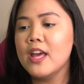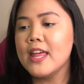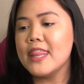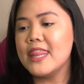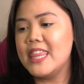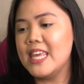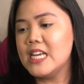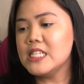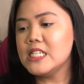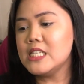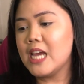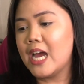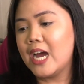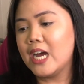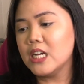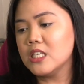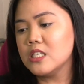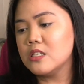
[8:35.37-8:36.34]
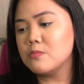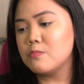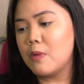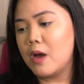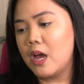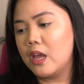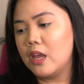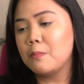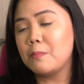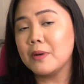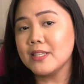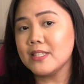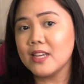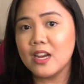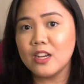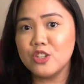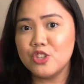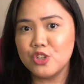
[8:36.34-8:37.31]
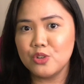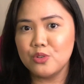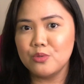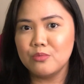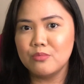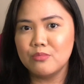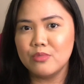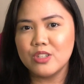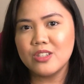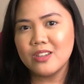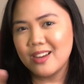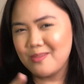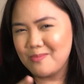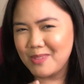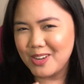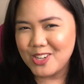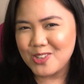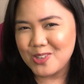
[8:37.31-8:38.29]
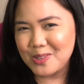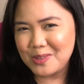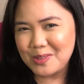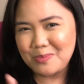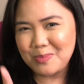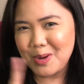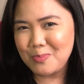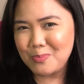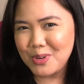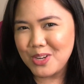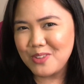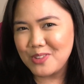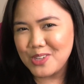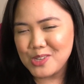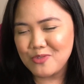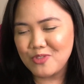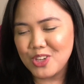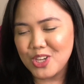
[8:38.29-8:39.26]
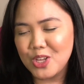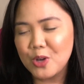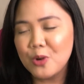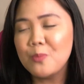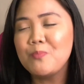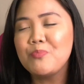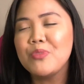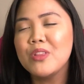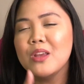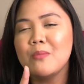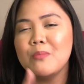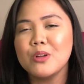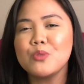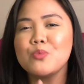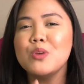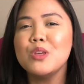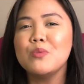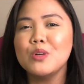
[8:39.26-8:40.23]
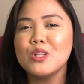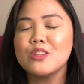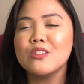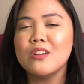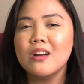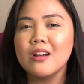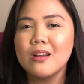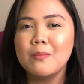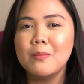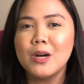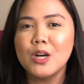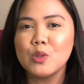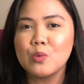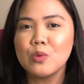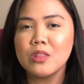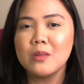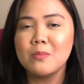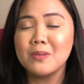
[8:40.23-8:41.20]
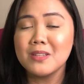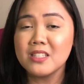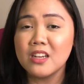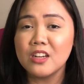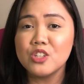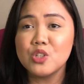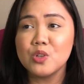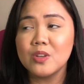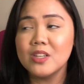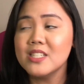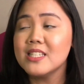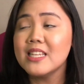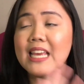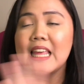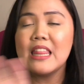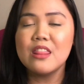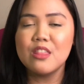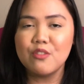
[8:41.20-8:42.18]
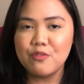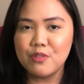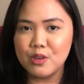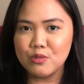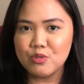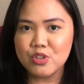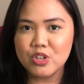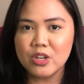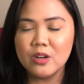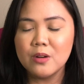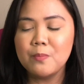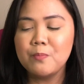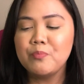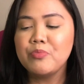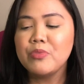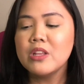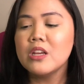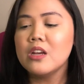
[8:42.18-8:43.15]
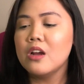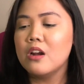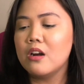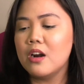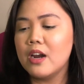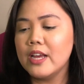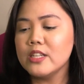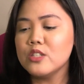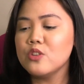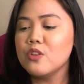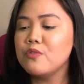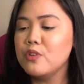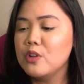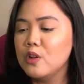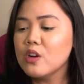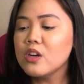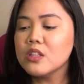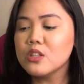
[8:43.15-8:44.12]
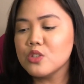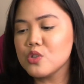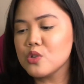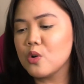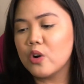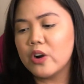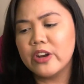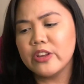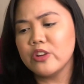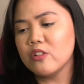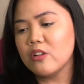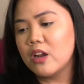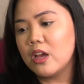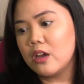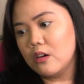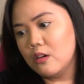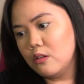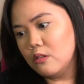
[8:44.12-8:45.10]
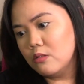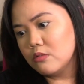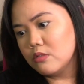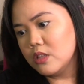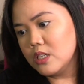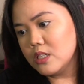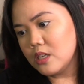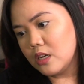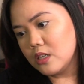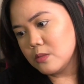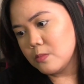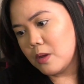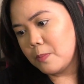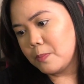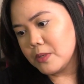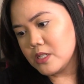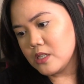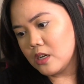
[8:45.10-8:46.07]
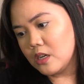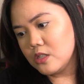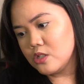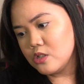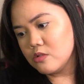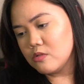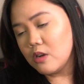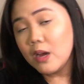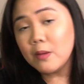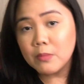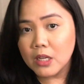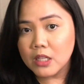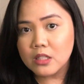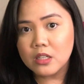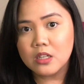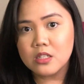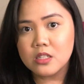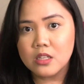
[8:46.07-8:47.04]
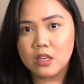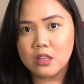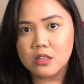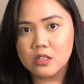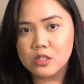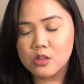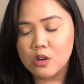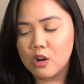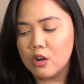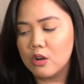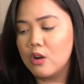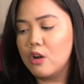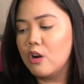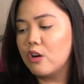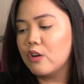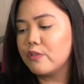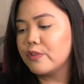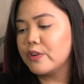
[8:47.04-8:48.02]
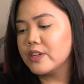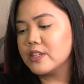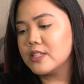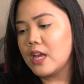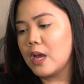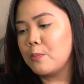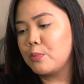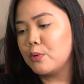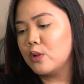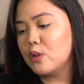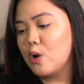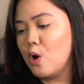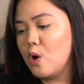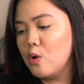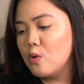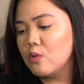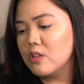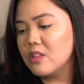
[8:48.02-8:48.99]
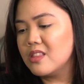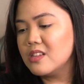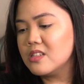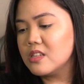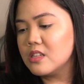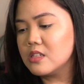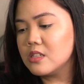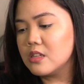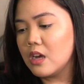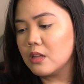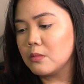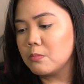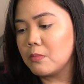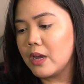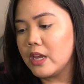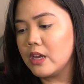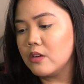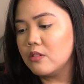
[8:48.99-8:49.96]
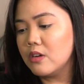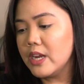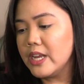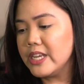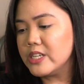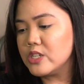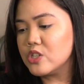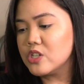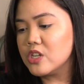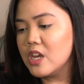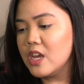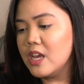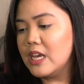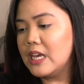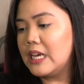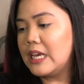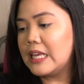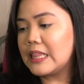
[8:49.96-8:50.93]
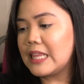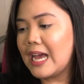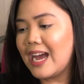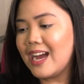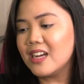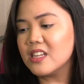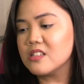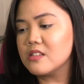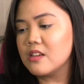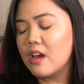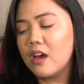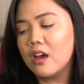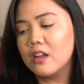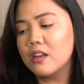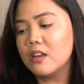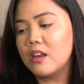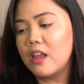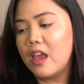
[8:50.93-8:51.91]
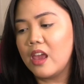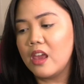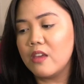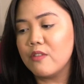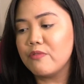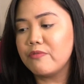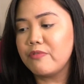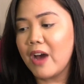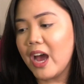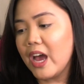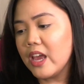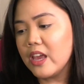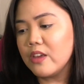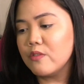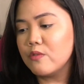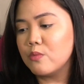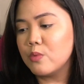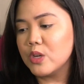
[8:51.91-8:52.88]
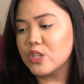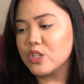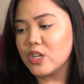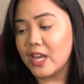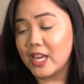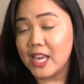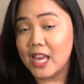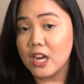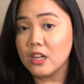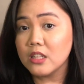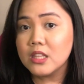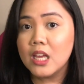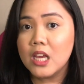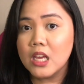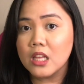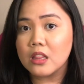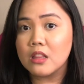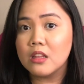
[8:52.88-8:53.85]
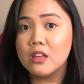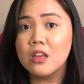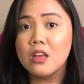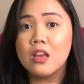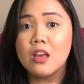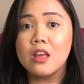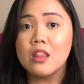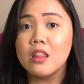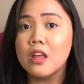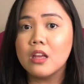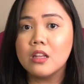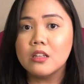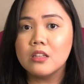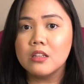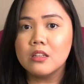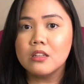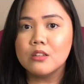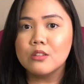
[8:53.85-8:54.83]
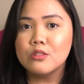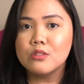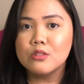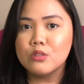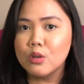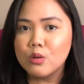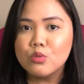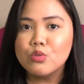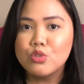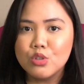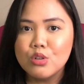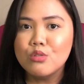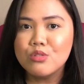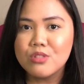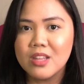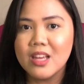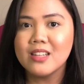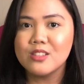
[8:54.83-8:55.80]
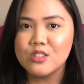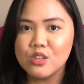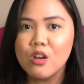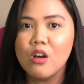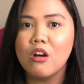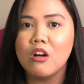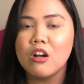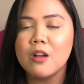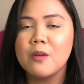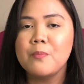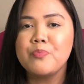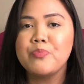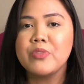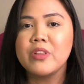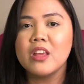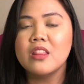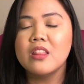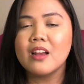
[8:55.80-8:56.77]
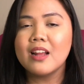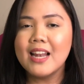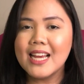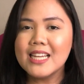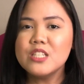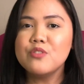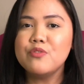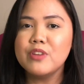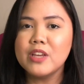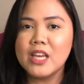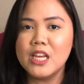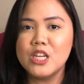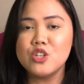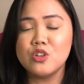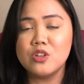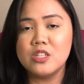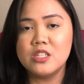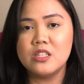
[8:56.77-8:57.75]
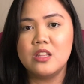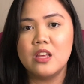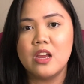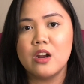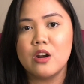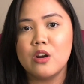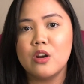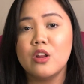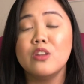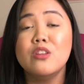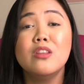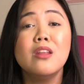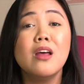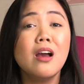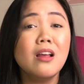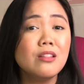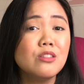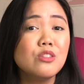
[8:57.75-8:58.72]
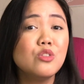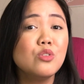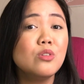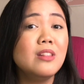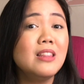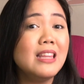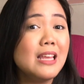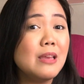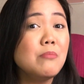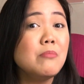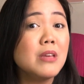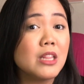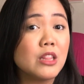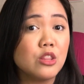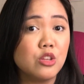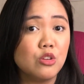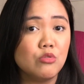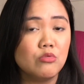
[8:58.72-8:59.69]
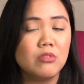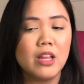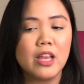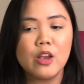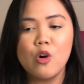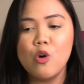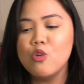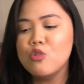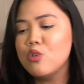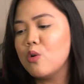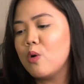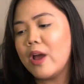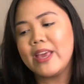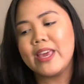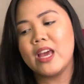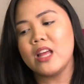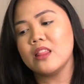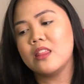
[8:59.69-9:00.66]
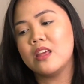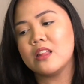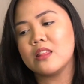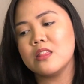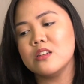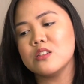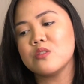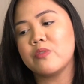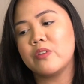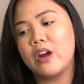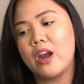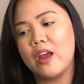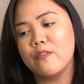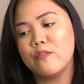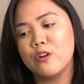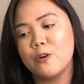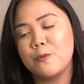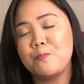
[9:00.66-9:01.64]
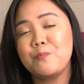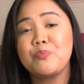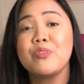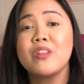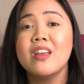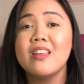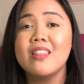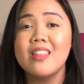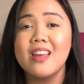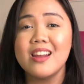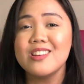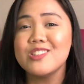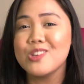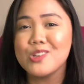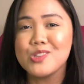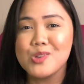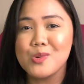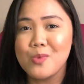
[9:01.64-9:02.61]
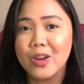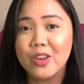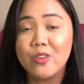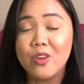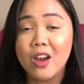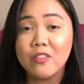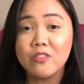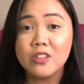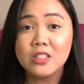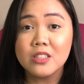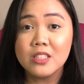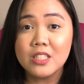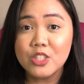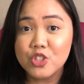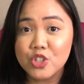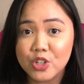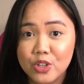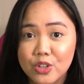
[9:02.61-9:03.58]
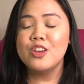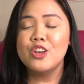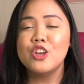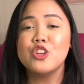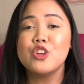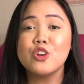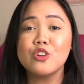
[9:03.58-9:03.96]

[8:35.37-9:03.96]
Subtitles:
this has my passaggio, which I mentioned in my previous video, but we will talk about what the passaggio is in the future. Alright, so if you look at the score and you're like, this has my passaggio, I'm not gonna sing this song. Or for example, this is not my range, it has an A5 which I cannot hit, then don't choose that song. The classification is there not to limit you, like, no, I can't hit this forever. That is also why you have a teacher. Your